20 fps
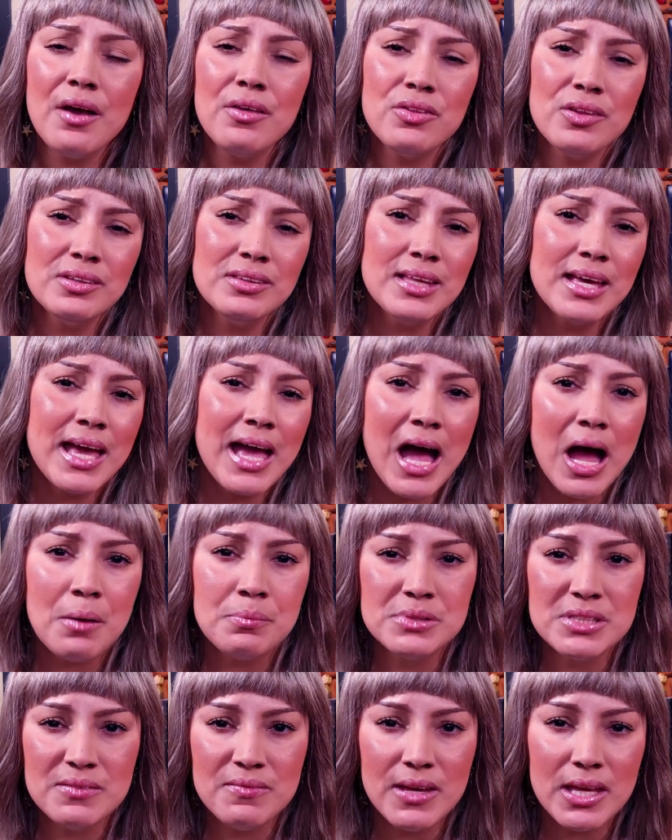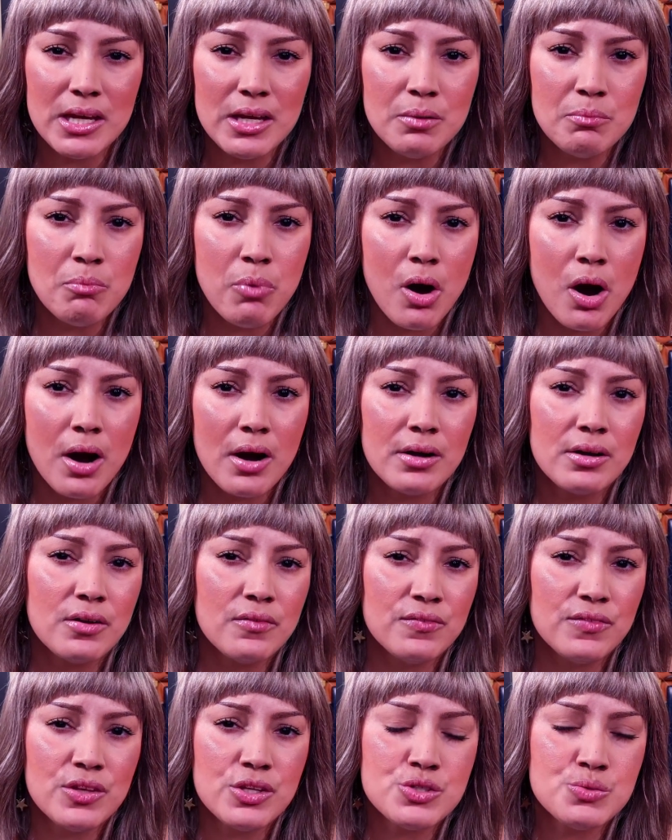I think the captivating part
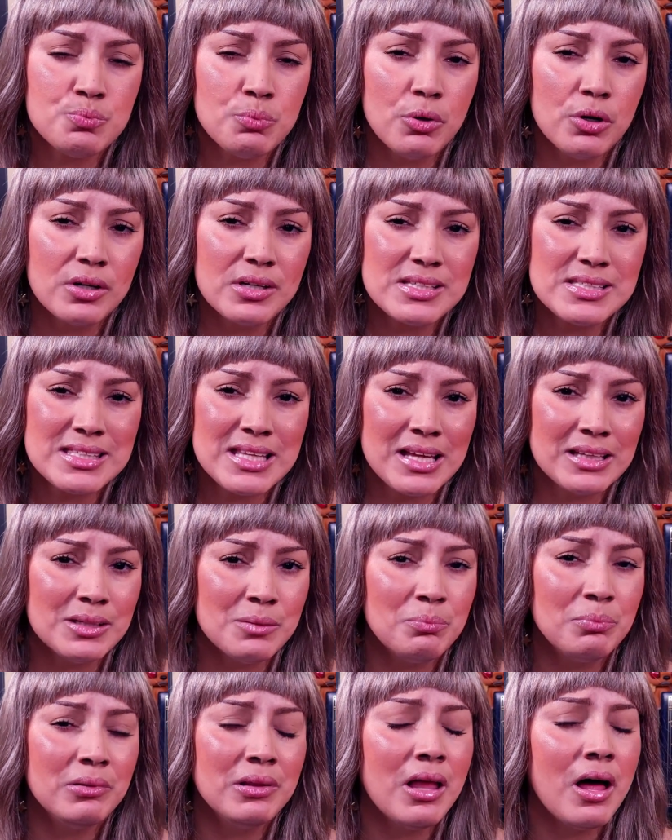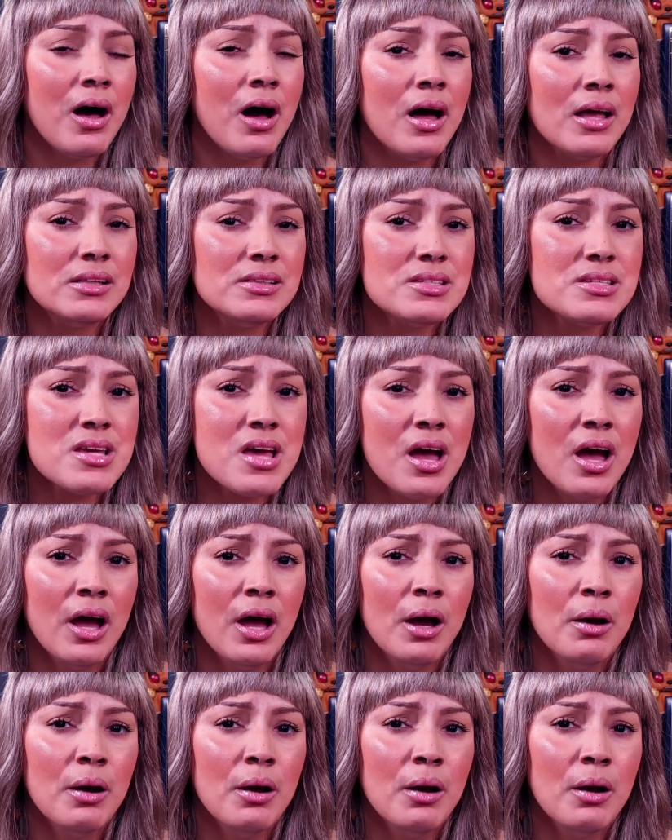of this book is not the plot,